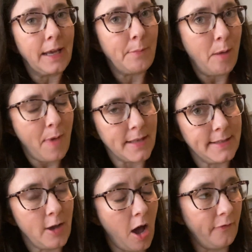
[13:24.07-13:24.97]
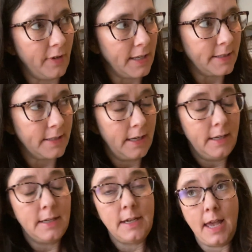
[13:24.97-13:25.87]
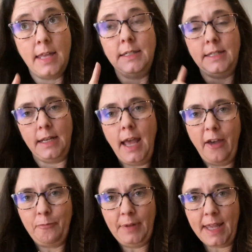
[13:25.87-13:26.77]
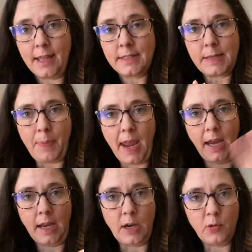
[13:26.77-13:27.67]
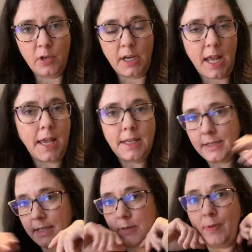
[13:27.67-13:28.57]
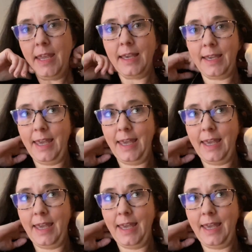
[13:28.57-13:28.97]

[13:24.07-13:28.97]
in my messy office. Did have plans to paint and organize this week,